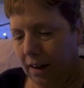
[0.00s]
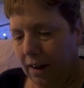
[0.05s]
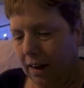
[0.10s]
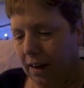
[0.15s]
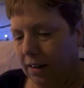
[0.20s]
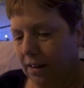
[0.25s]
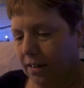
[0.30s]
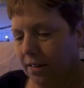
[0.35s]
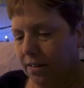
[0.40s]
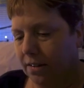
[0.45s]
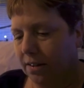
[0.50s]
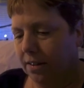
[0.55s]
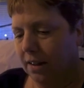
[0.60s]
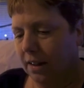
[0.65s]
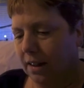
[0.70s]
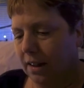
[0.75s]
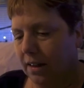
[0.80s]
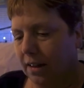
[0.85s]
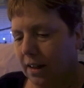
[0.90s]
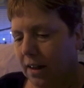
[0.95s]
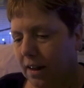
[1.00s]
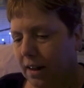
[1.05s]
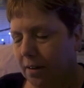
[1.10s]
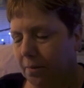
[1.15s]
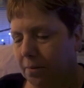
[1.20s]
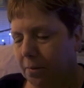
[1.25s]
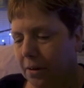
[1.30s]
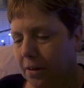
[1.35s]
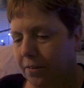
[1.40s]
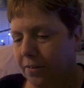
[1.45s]
And it's the
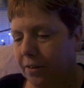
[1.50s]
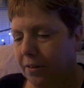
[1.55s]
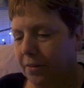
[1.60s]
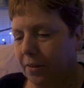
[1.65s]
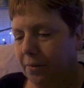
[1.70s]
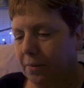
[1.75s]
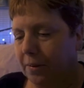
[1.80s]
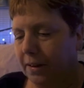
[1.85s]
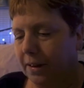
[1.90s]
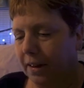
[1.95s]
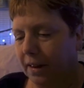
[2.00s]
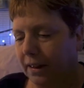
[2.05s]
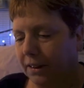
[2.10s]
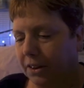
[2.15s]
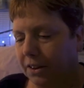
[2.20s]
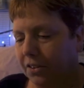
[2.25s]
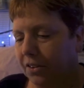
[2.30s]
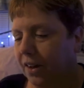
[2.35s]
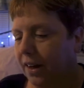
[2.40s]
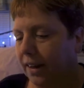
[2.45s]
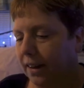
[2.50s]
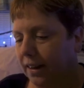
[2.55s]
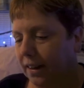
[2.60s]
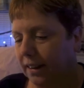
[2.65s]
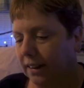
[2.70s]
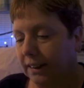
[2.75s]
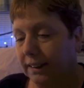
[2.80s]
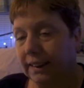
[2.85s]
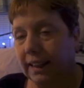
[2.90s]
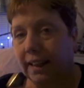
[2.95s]
perfume, and I've been dying to try it,
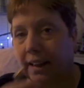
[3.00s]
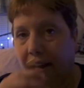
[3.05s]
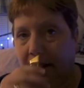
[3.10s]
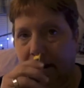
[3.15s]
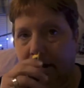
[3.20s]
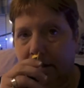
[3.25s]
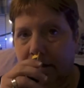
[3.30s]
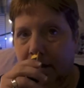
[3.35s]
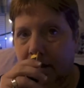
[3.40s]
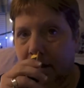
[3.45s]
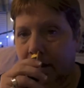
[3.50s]
like I said, and it's